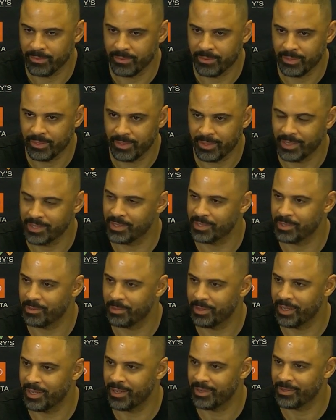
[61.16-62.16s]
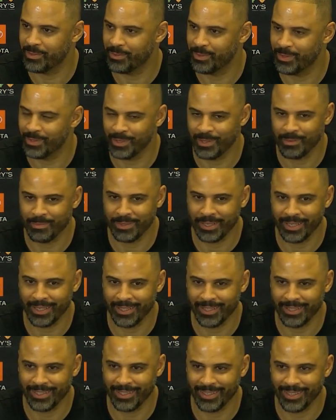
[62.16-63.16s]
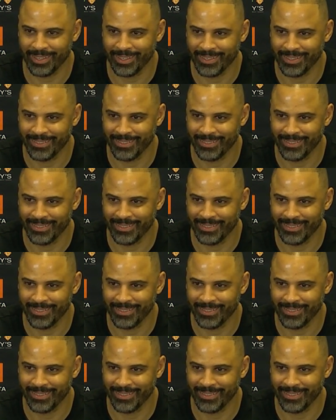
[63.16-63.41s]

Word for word: Unless it's the playoffs, we won't see them again this year.